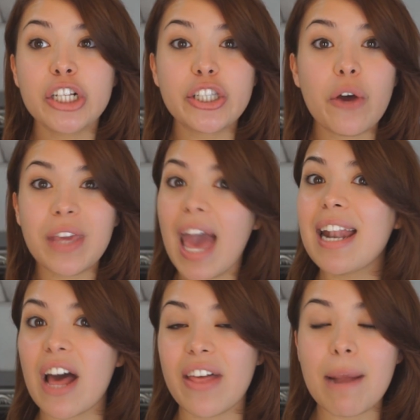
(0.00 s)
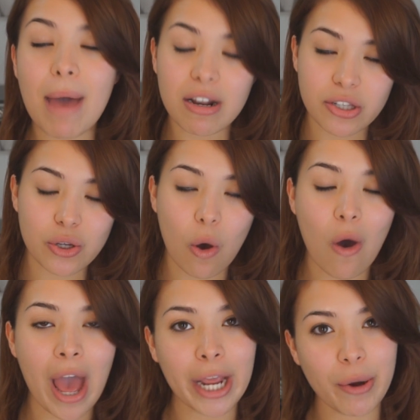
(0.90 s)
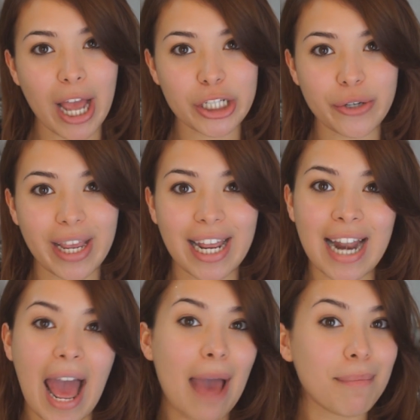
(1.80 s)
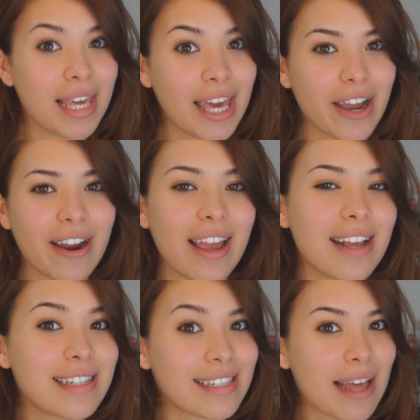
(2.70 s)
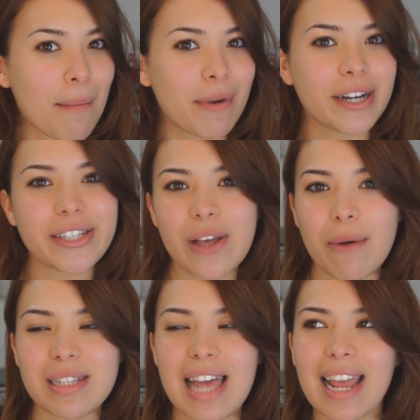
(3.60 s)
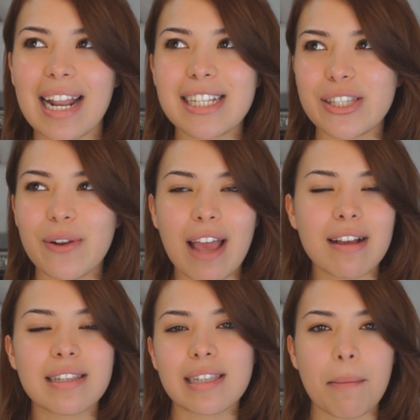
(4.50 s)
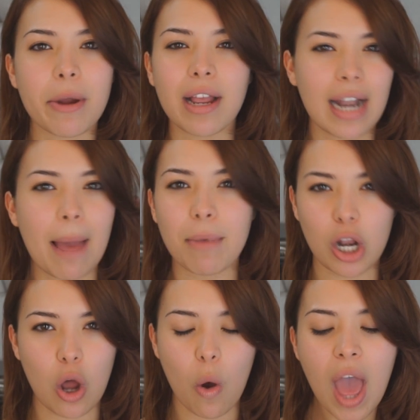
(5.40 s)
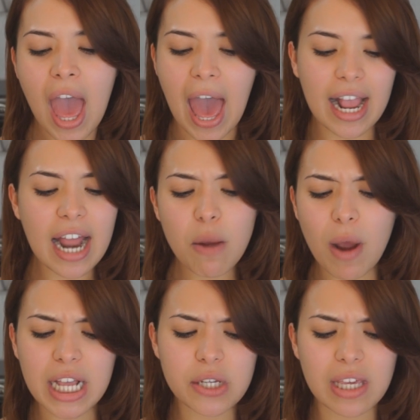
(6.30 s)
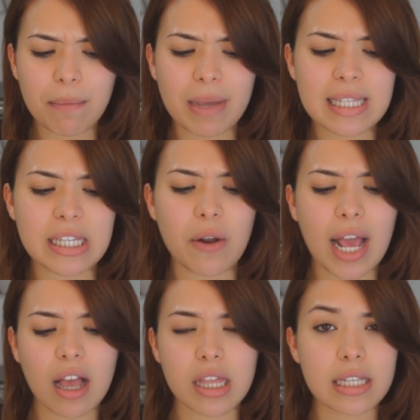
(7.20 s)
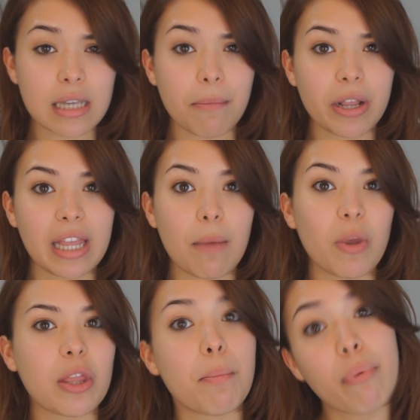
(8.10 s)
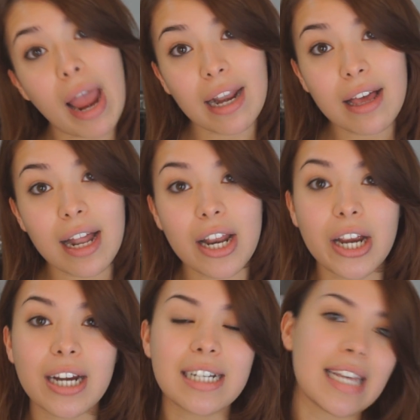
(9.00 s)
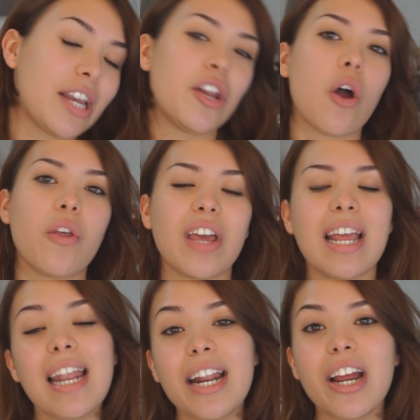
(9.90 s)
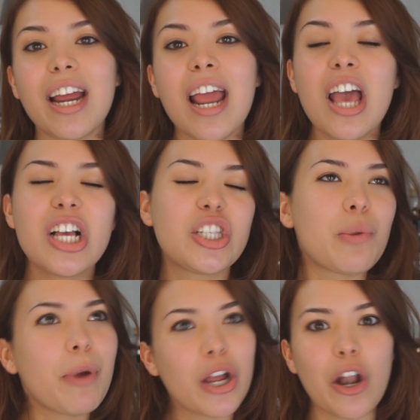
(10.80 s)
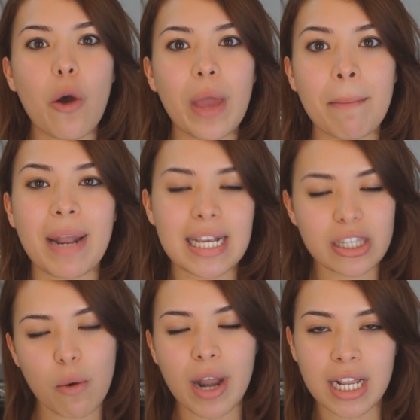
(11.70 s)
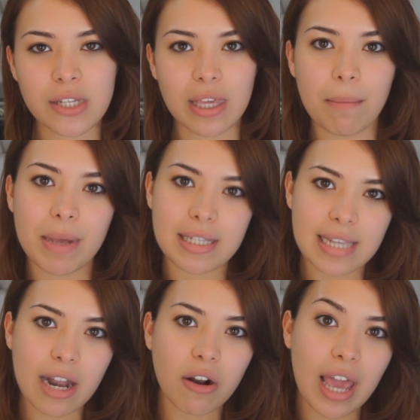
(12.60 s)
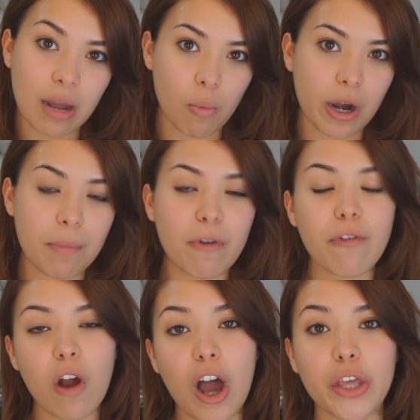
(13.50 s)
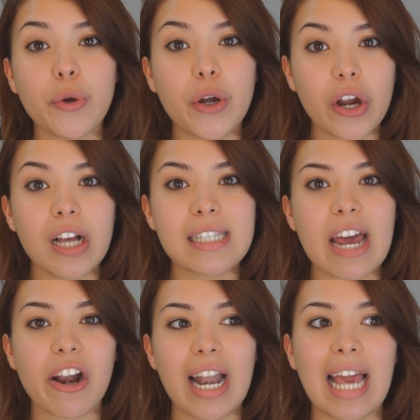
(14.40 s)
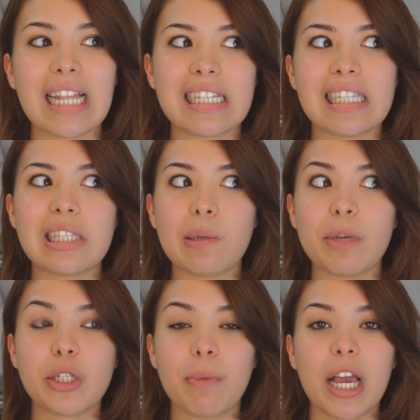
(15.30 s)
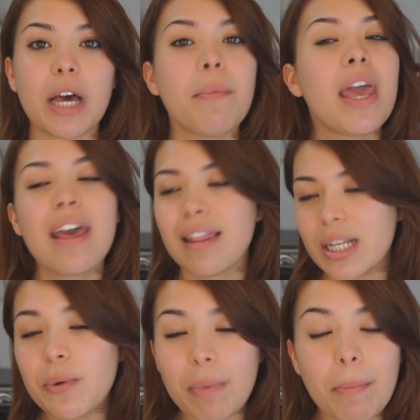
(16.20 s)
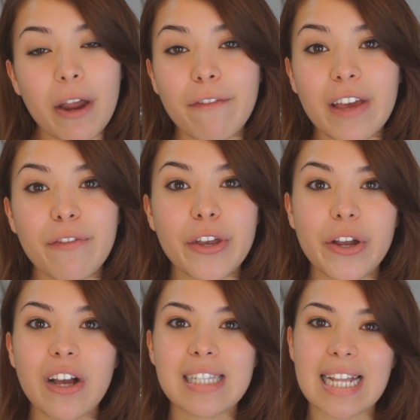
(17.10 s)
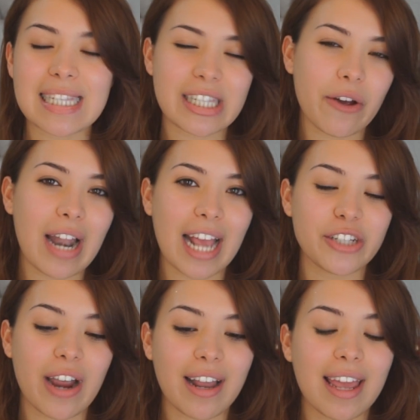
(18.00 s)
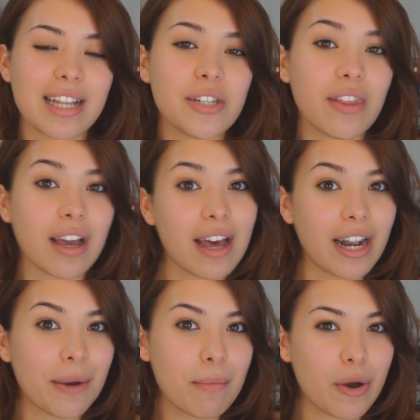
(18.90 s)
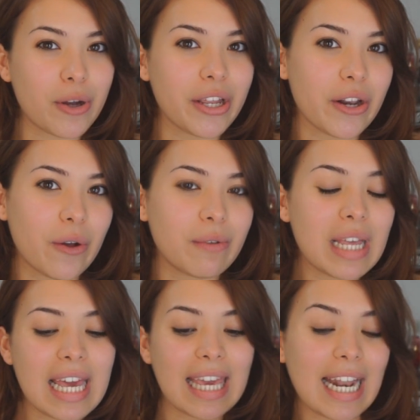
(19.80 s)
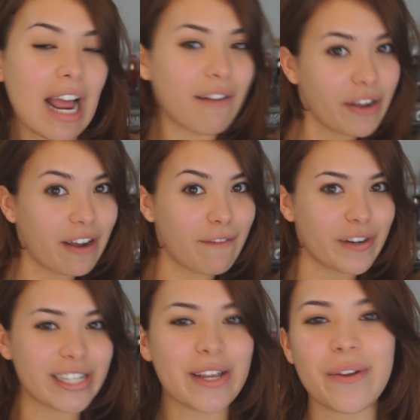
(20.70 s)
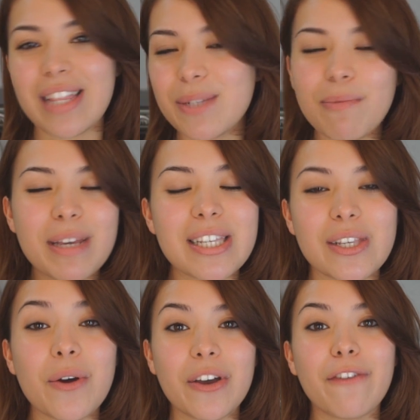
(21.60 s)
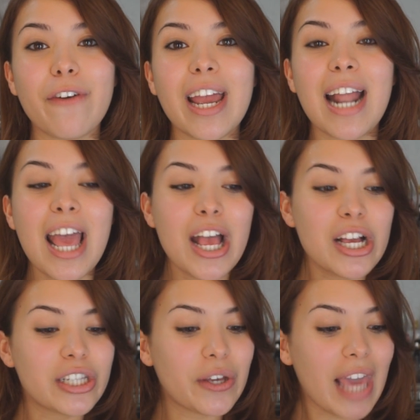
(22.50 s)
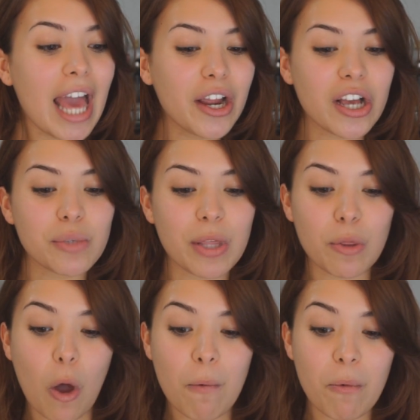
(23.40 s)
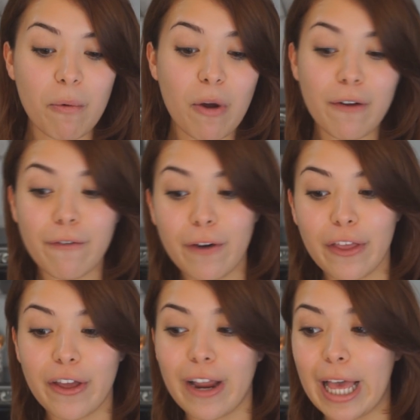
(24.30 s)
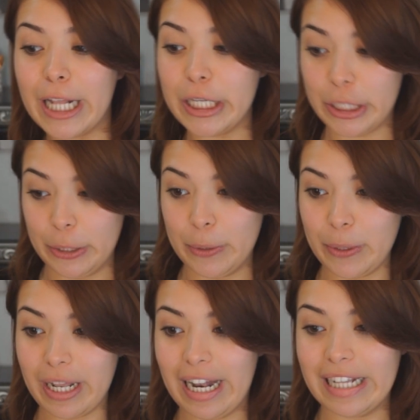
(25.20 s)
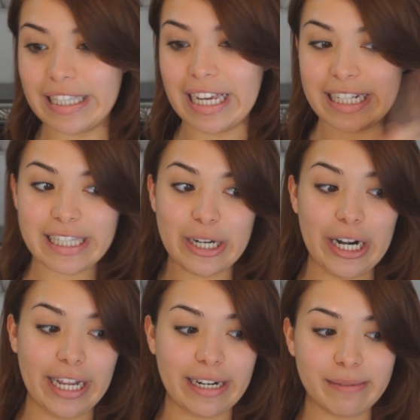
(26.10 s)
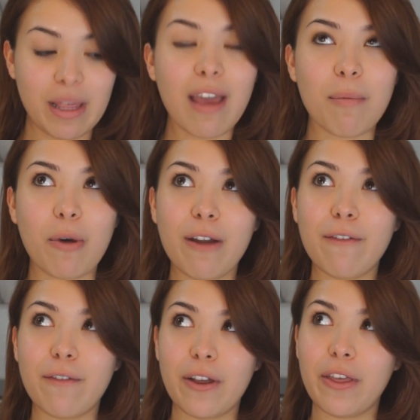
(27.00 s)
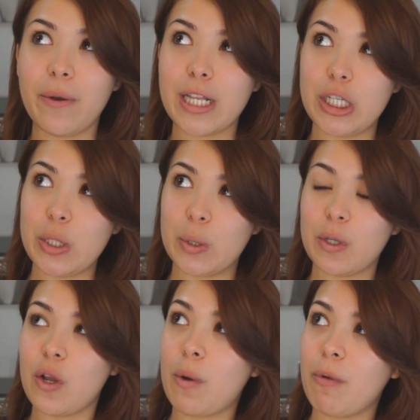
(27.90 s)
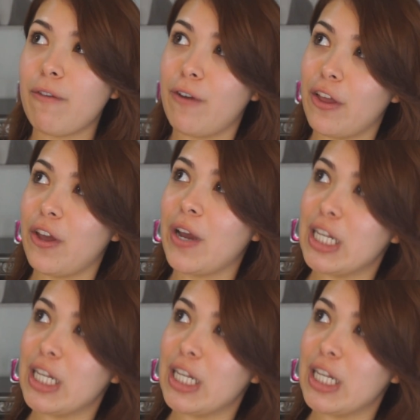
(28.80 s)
So yeah, now that I'm out of school, I graduated, I'm here, it's summer, so I was like, let's do like a summer glam glow. I kind of wanted to keep it still like on the summer theme with the bright colors and you know, the glitter, super glowy, but I still wanted to keep it settled and wearable for all you girls that are like, this is too much makeup. This would be perfect for you girls that's still like trying to get into the color mode, you know, getting out of your comfort zone. This would be so good for it. So yeah, girls, with no more further ado, let's get started. Without further ado. Without further